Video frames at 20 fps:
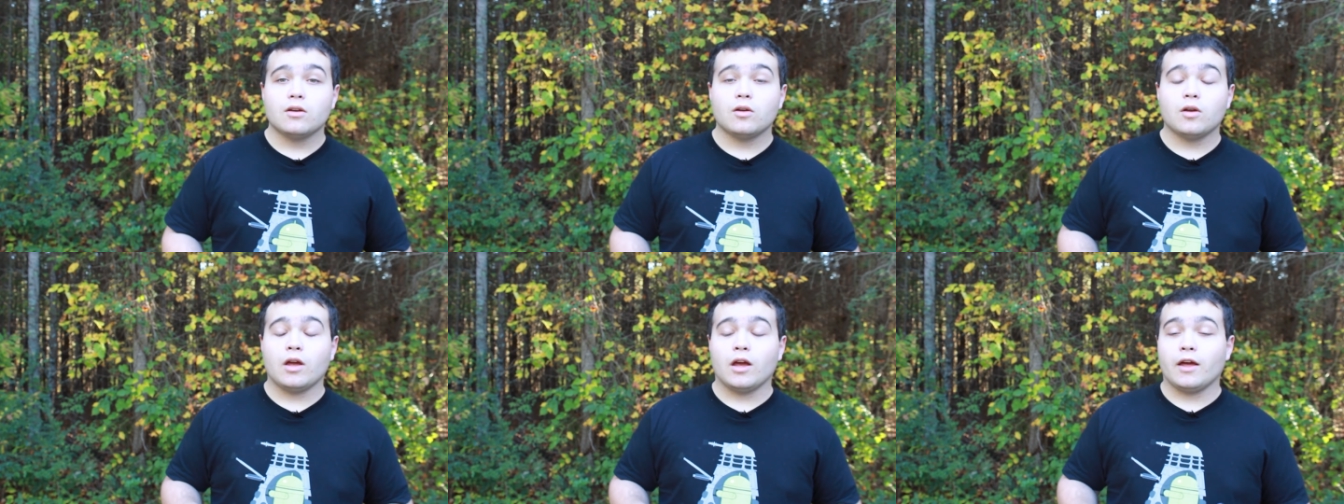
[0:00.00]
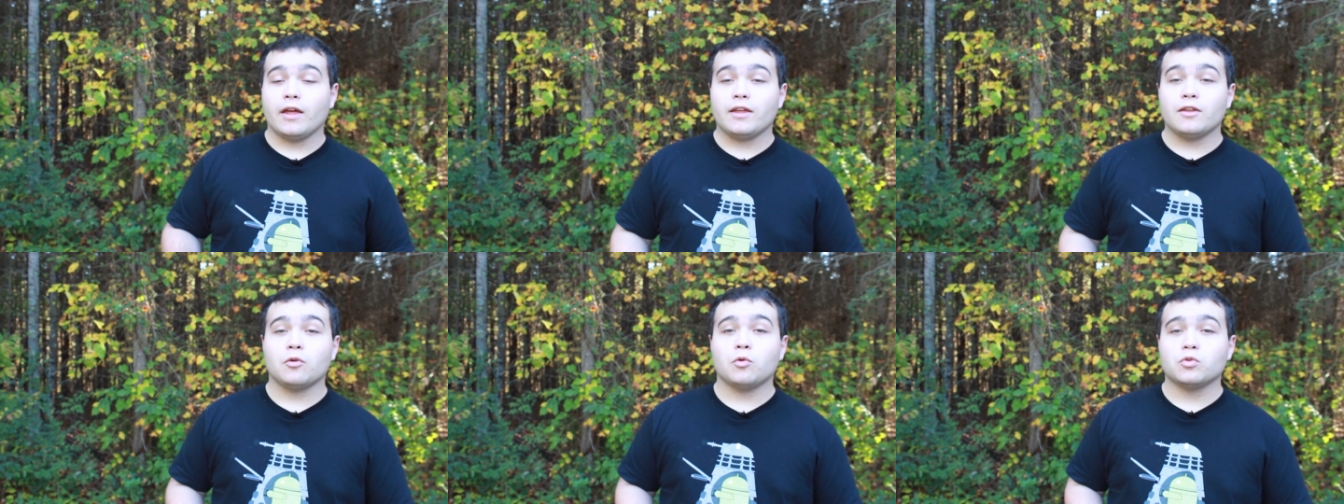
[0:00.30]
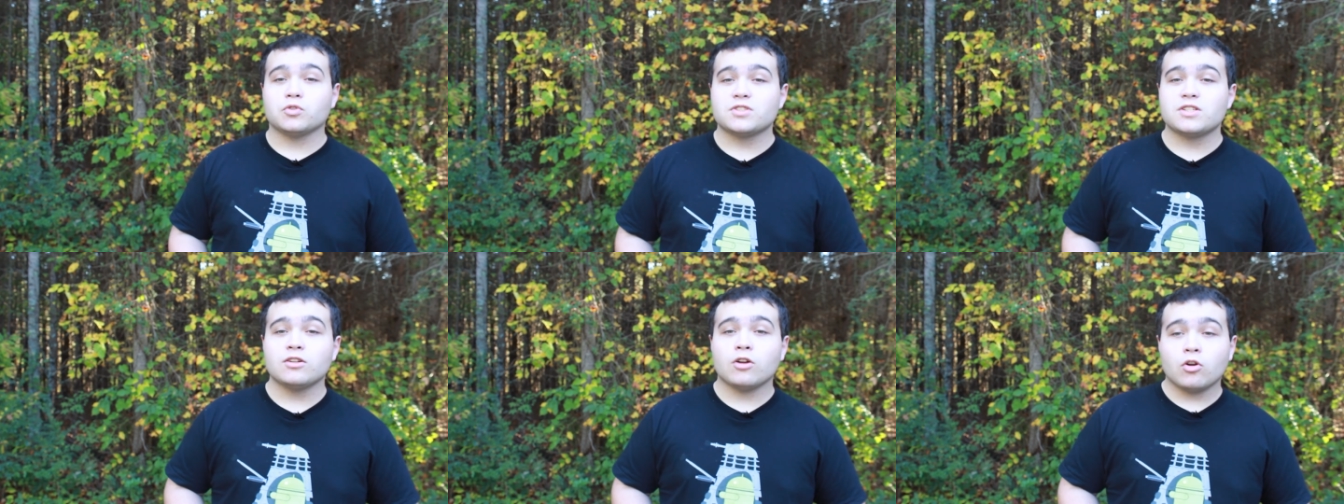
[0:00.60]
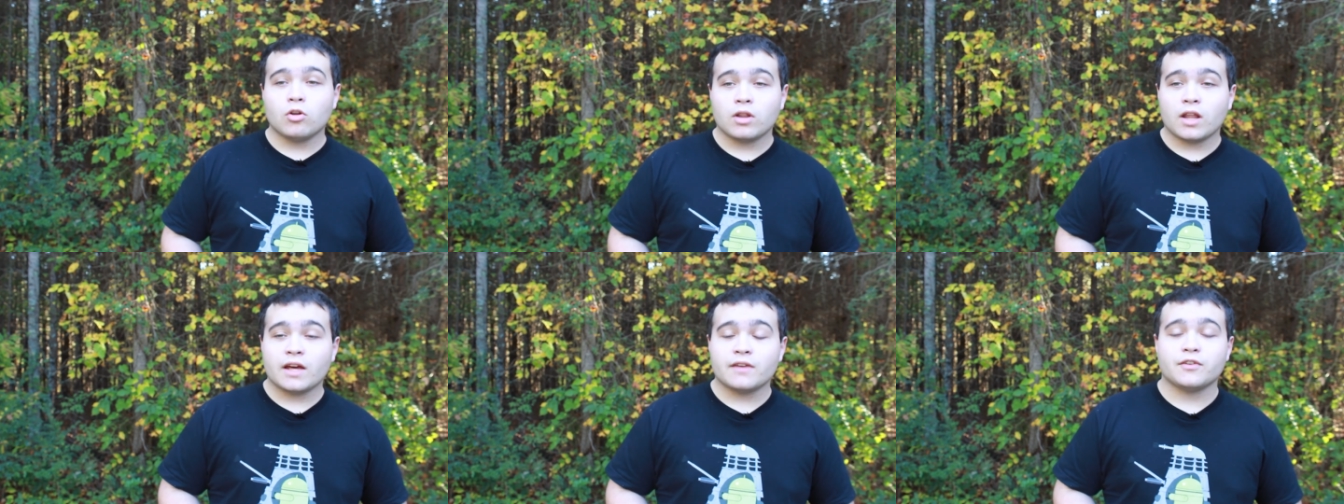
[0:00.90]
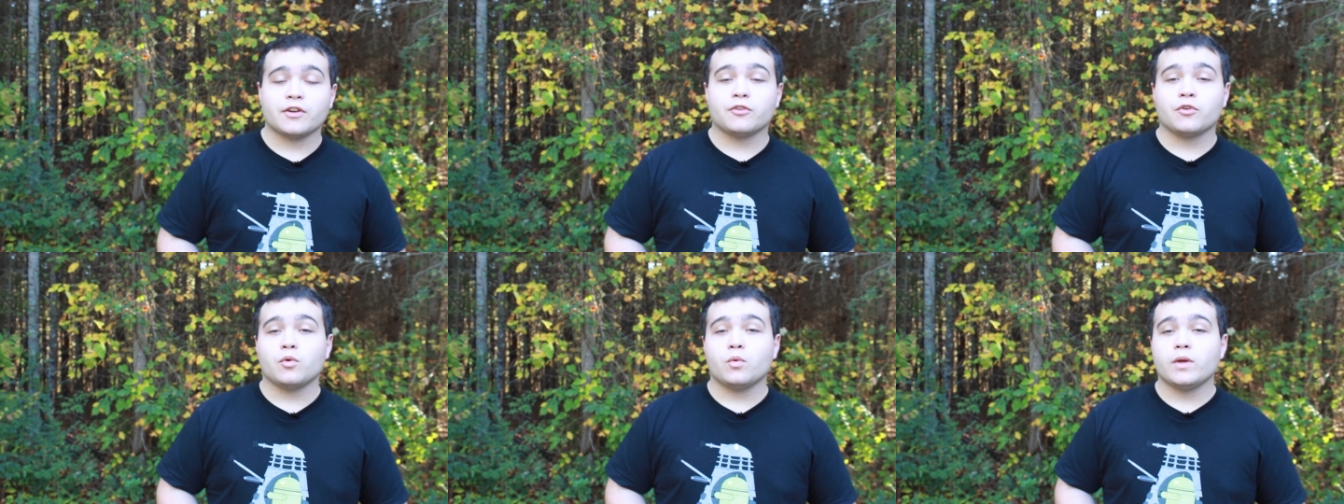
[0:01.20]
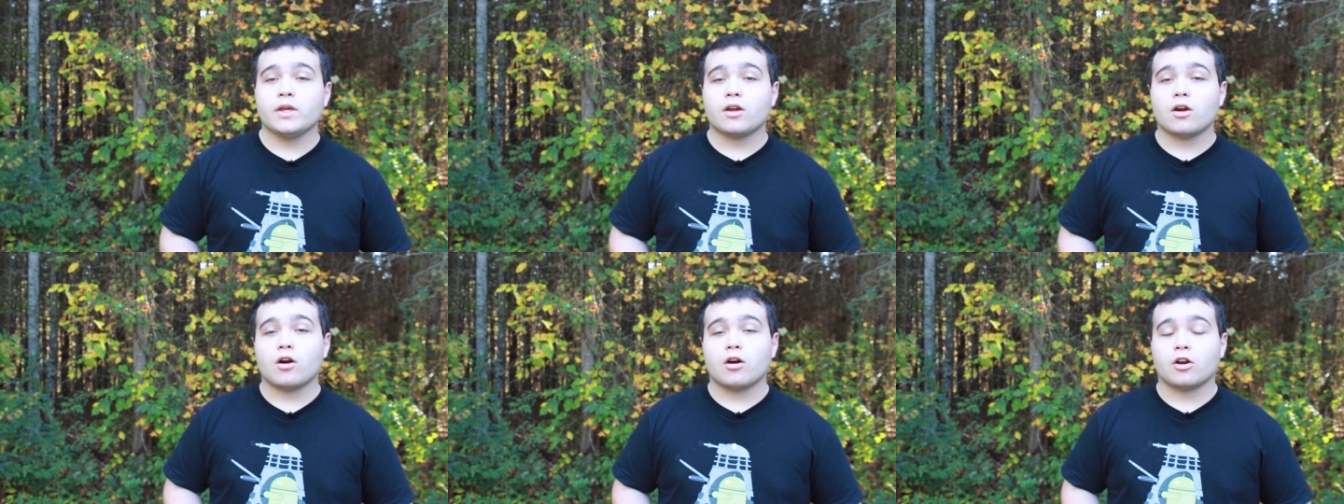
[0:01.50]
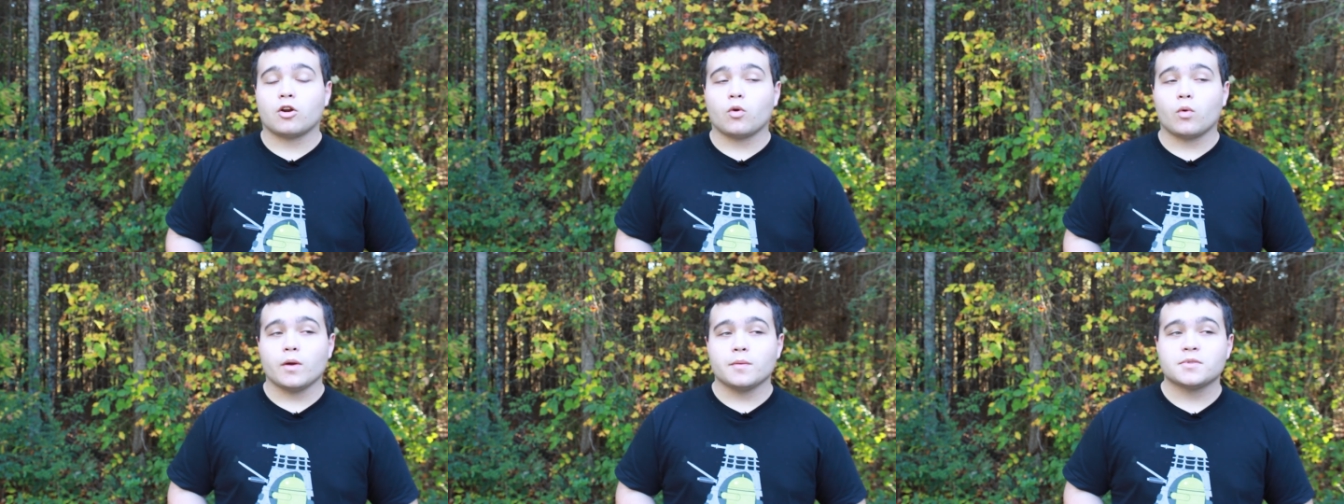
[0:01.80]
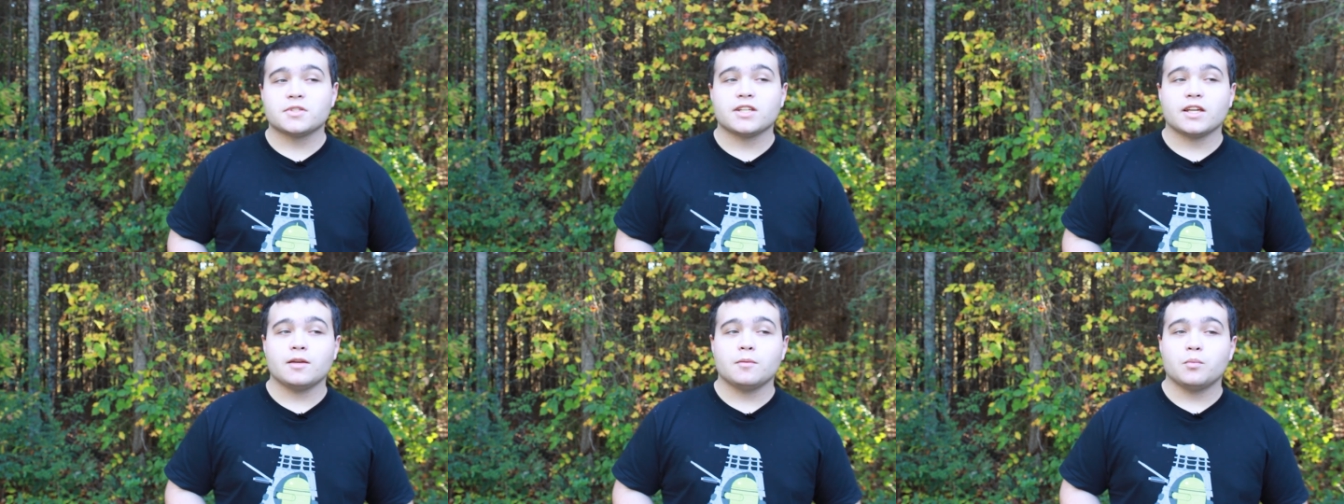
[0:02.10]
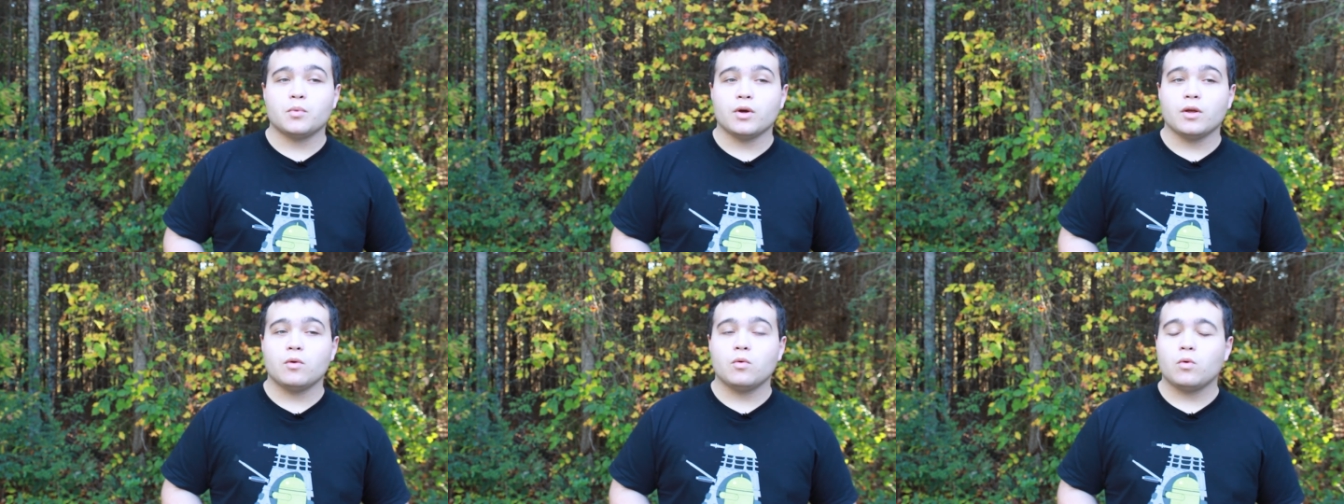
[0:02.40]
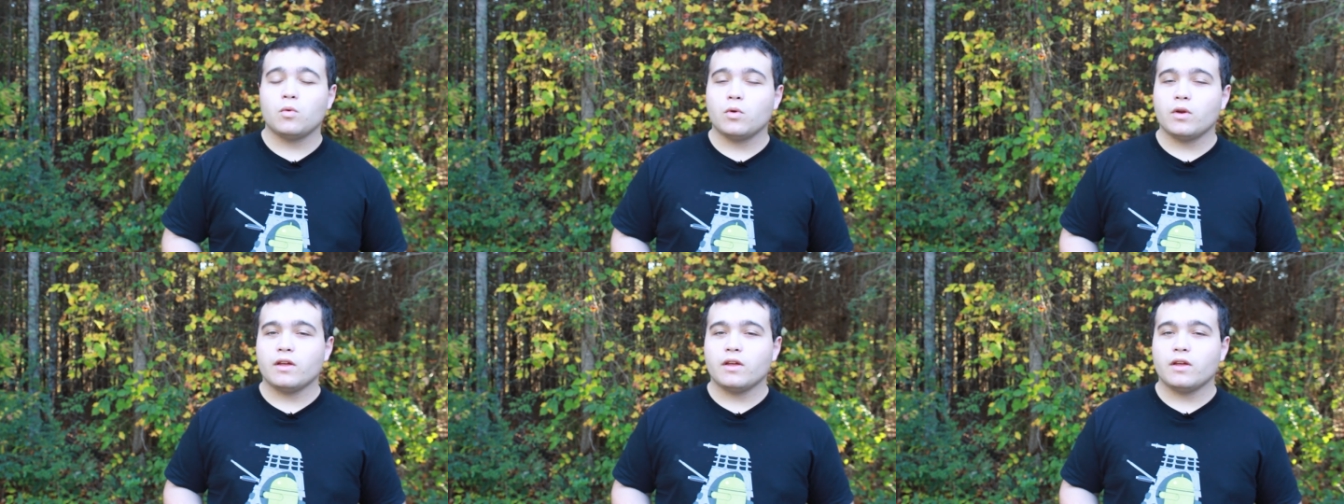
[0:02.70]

It will still go live every week on our website, but